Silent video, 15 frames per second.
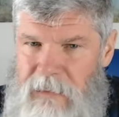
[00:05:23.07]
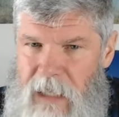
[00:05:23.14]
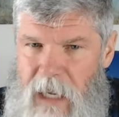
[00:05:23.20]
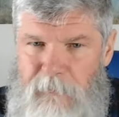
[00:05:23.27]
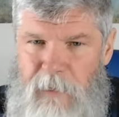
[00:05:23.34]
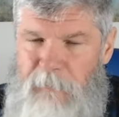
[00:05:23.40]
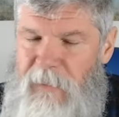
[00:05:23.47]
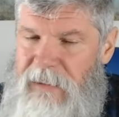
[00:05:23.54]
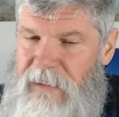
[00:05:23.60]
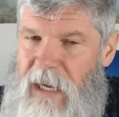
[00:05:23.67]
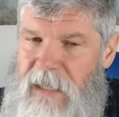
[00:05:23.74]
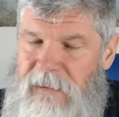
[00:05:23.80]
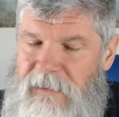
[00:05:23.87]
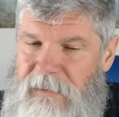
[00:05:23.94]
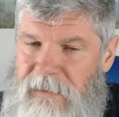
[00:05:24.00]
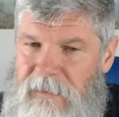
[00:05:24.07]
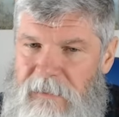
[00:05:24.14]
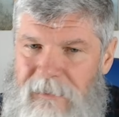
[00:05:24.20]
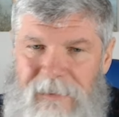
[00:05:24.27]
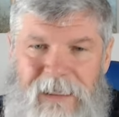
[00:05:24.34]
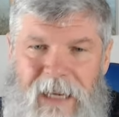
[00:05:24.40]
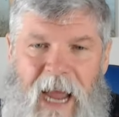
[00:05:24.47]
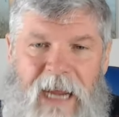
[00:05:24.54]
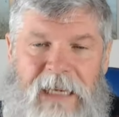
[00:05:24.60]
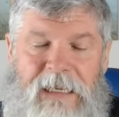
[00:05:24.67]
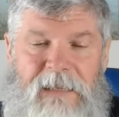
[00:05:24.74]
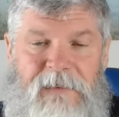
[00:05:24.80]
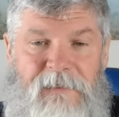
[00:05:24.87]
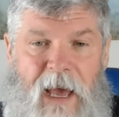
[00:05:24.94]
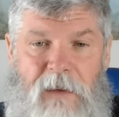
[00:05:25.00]
I'm a Panyazi.
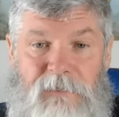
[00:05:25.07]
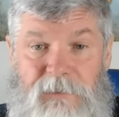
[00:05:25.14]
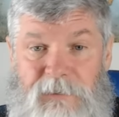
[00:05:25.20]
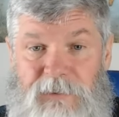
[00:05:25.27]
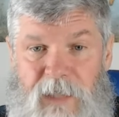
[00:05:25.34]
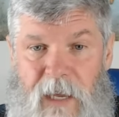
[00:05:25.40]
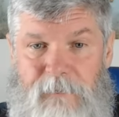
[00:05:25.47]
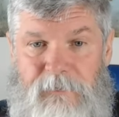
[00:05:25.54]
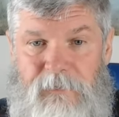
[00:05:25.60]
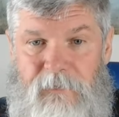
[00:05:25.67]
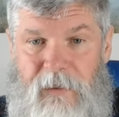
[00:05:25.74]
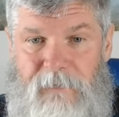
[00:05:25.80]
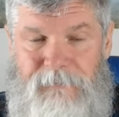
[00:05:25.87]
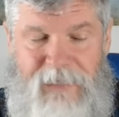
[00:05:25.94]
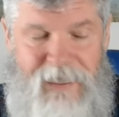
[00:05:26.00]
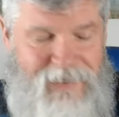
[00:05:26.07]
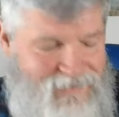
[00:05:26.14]
90,000 jobs created.